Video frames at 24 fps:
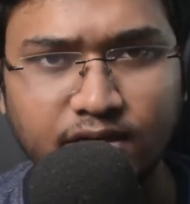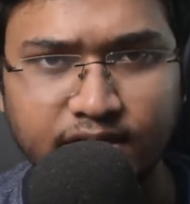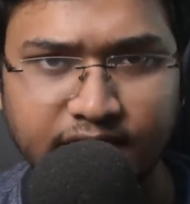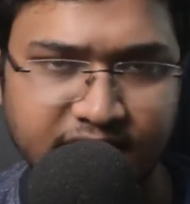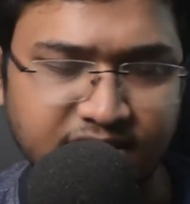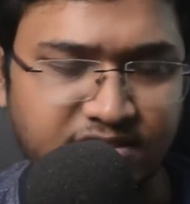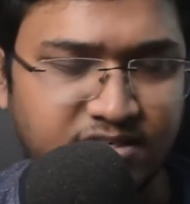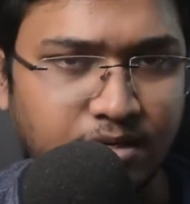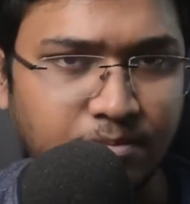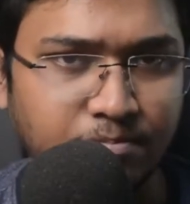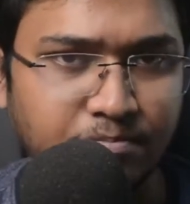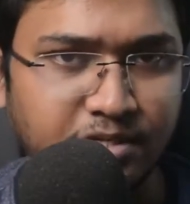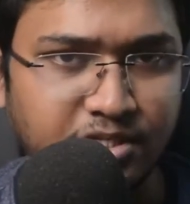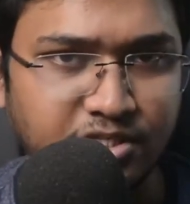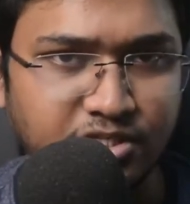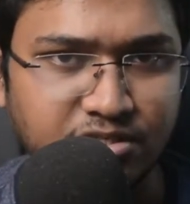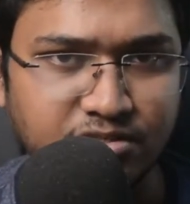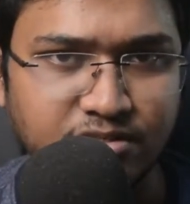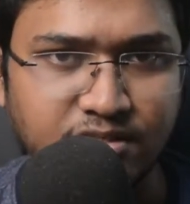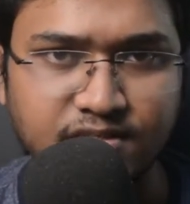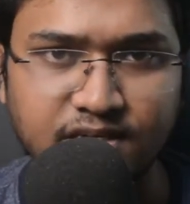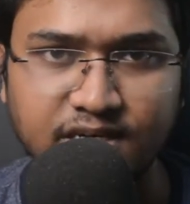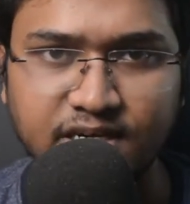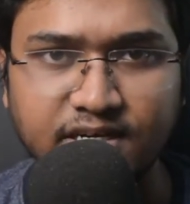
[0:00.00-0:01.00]
the text
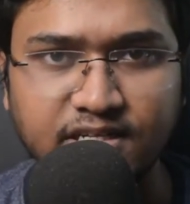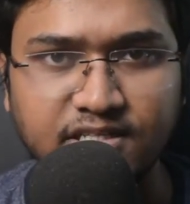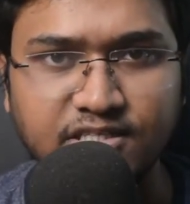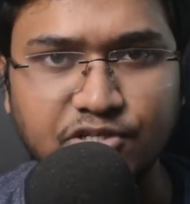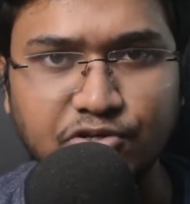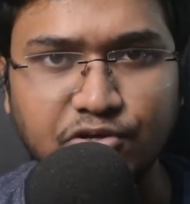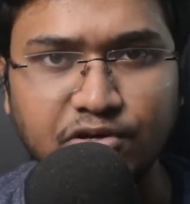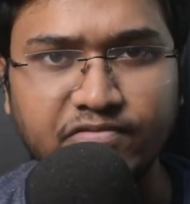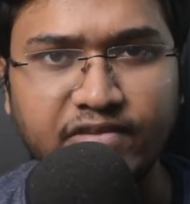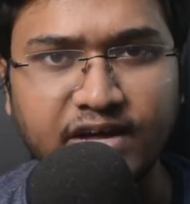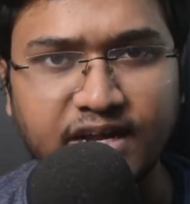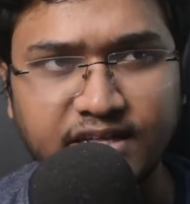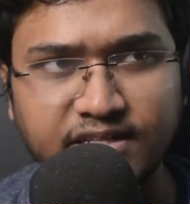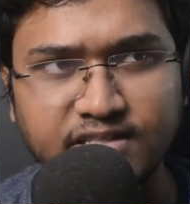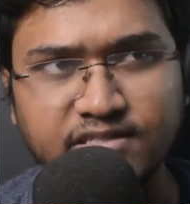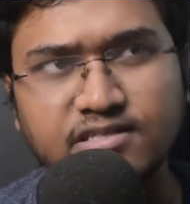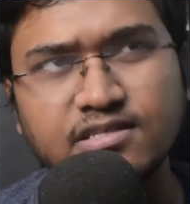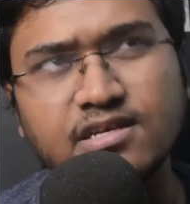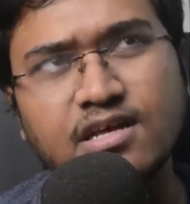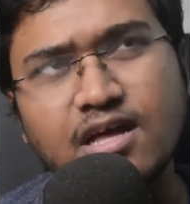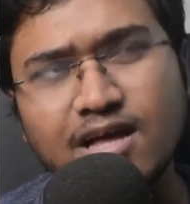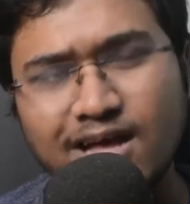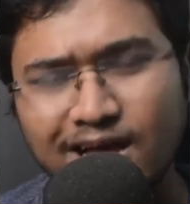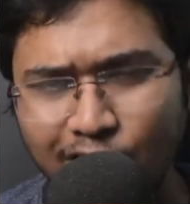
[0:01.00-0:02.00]
completions, the sentence
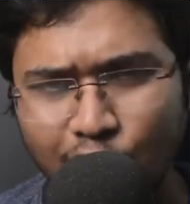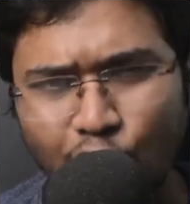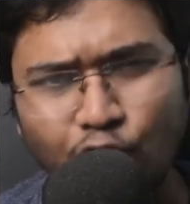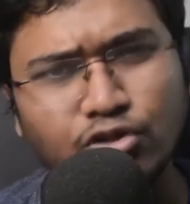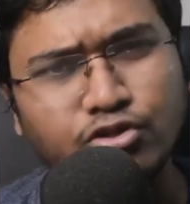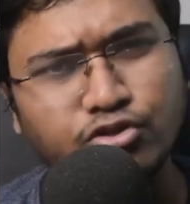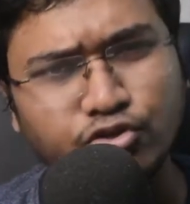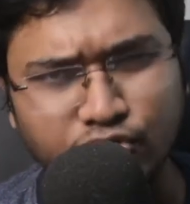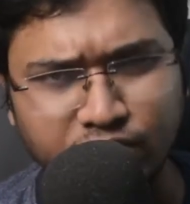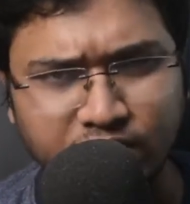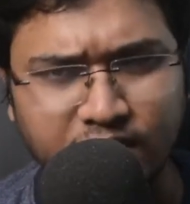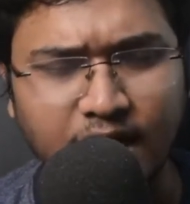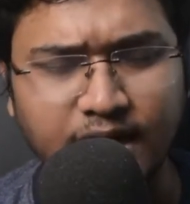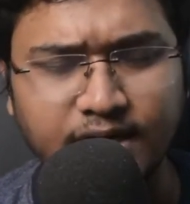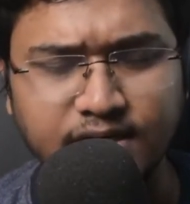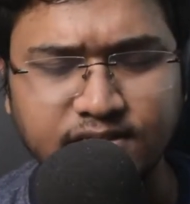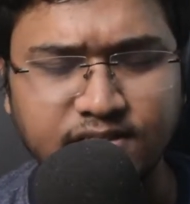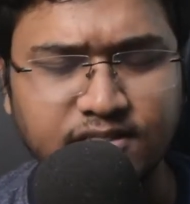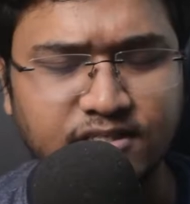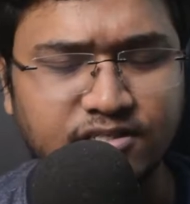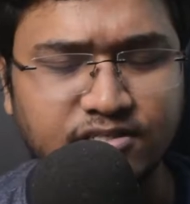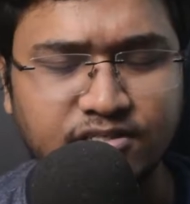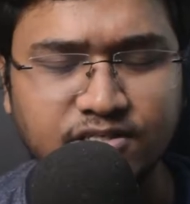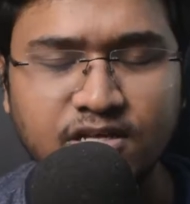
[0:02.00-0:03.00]
equivalence, and also the
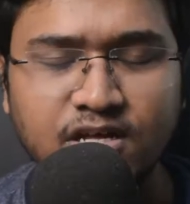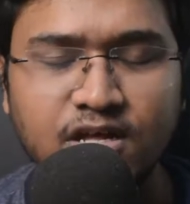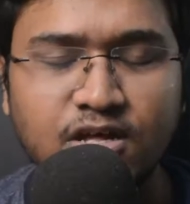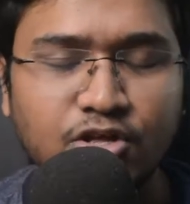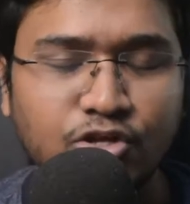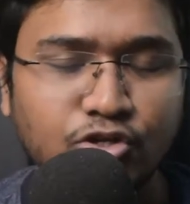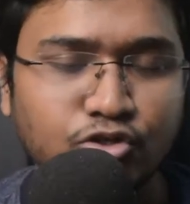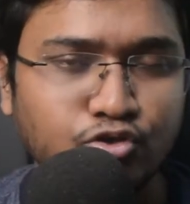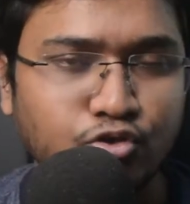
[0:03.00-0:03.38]
RCs.